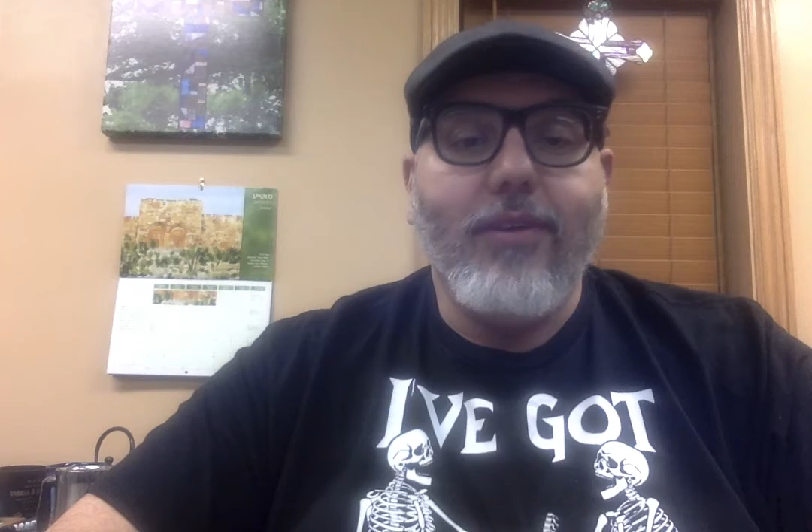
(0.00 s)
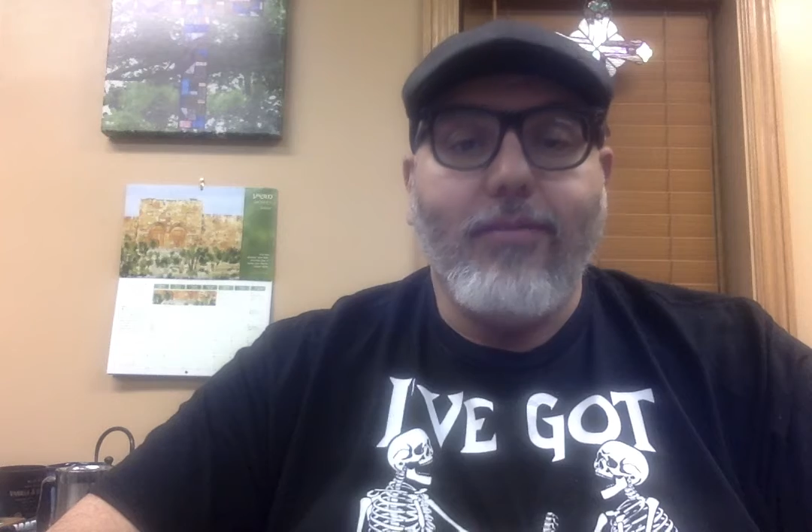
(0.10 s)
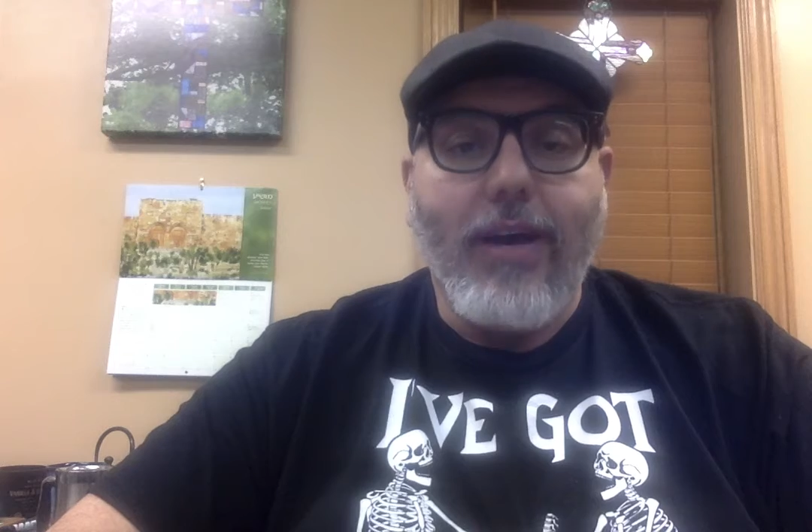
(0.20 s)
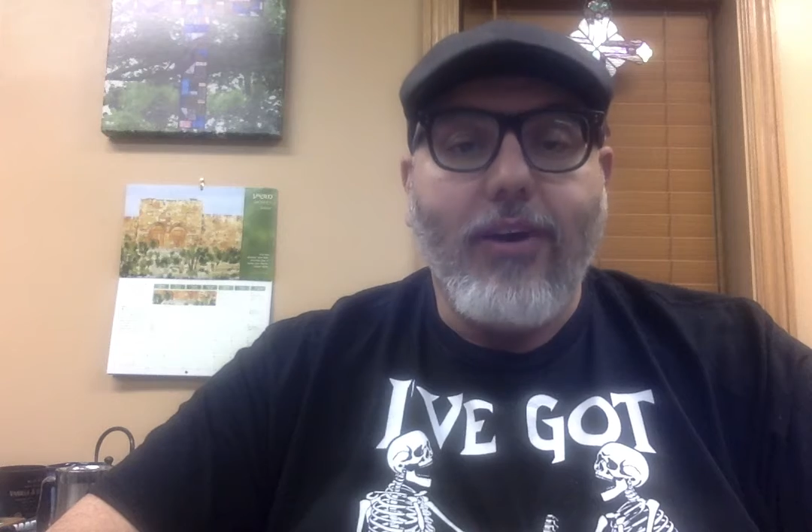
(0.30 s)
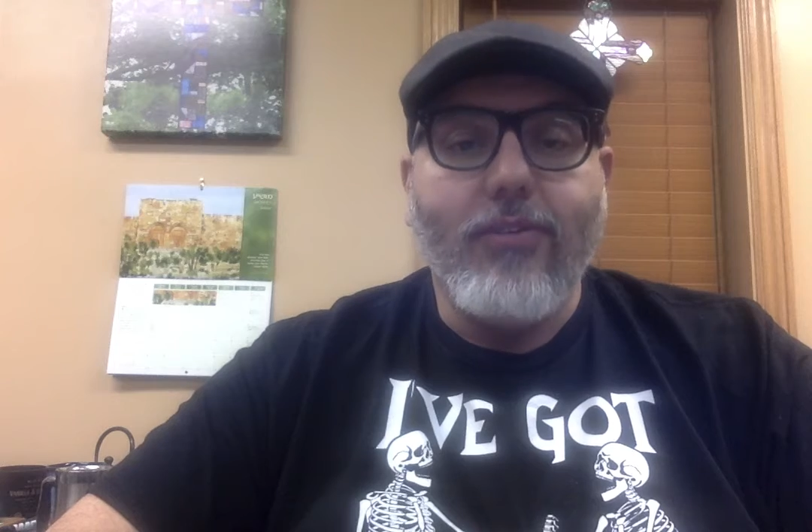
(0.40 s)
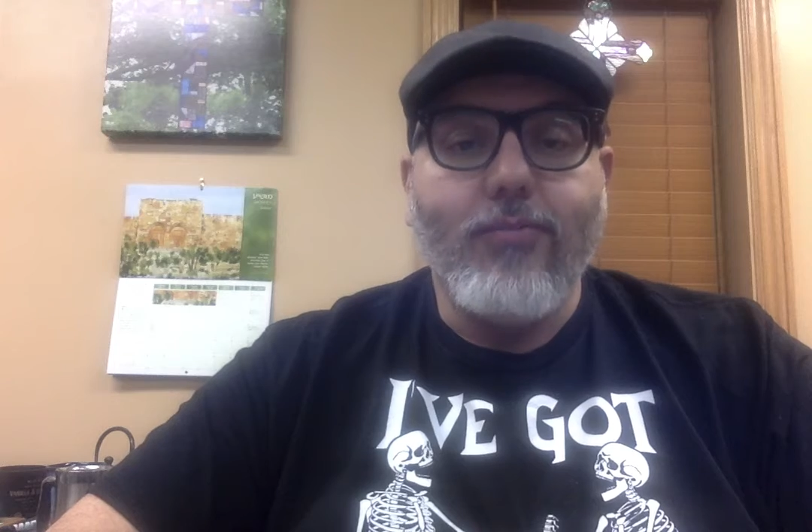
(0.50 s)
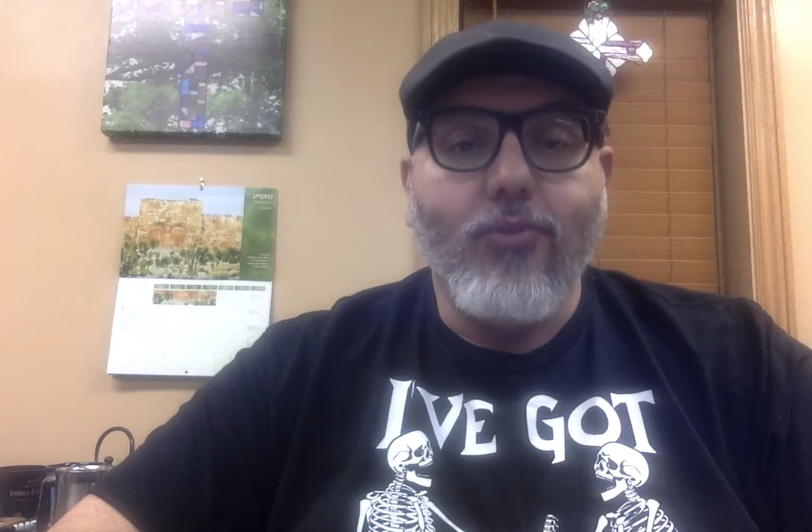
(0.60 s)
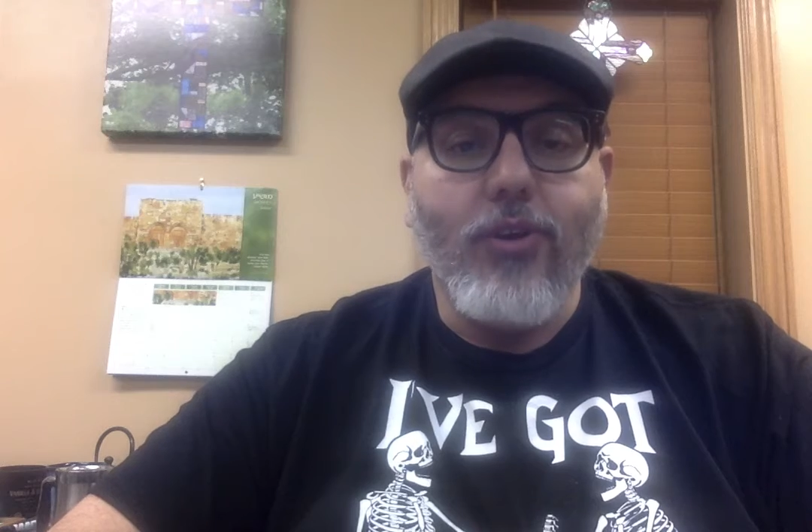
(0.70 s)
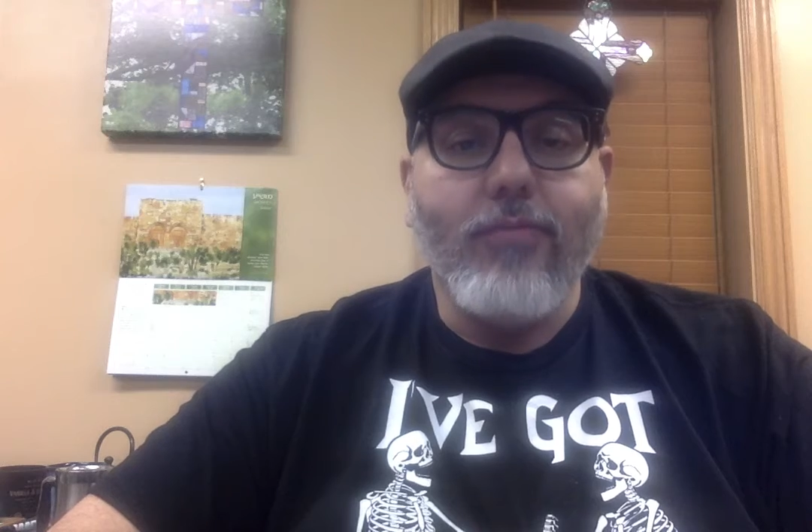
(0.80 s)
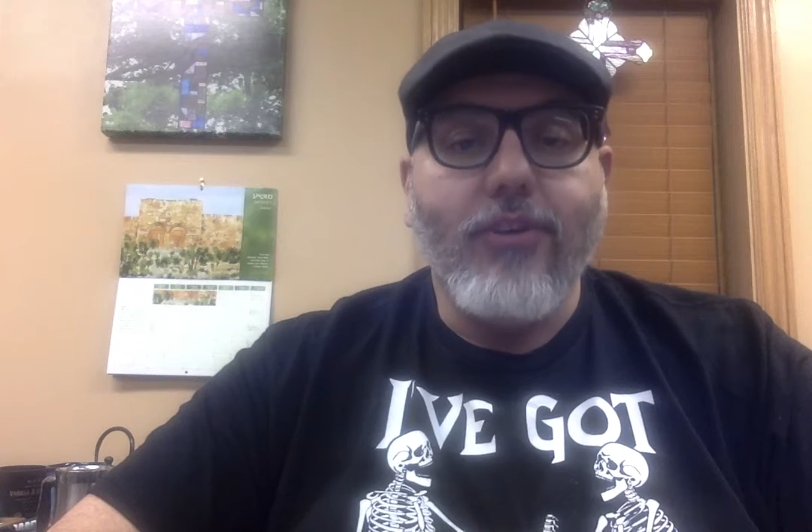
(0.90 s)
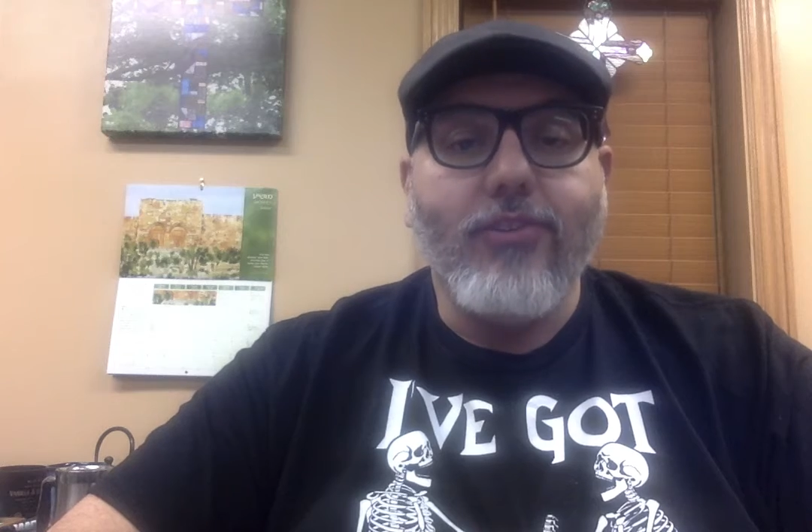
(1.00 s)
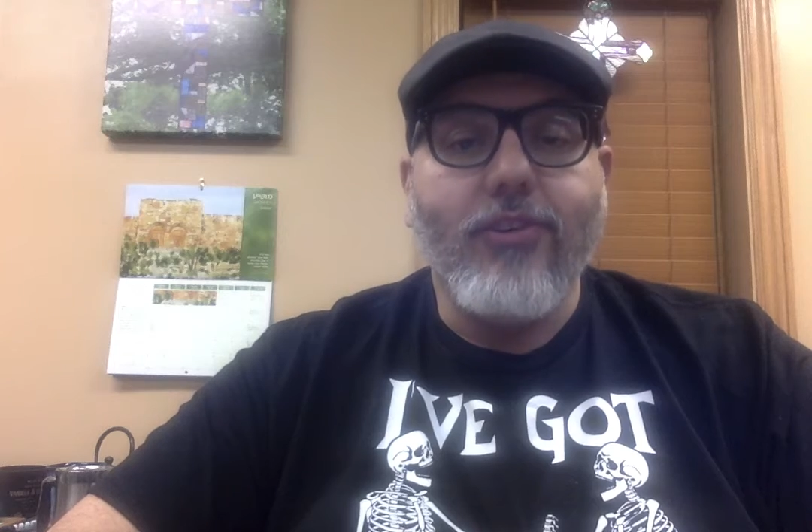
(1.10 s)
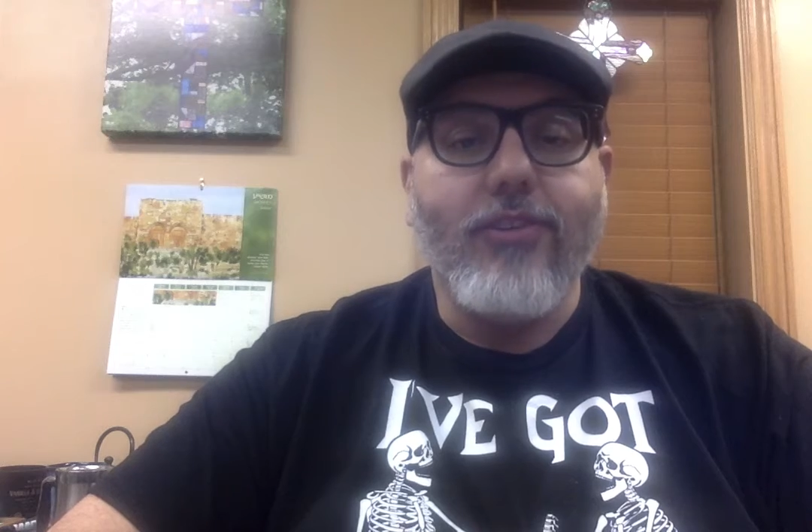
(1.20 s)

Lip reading: about pretty much our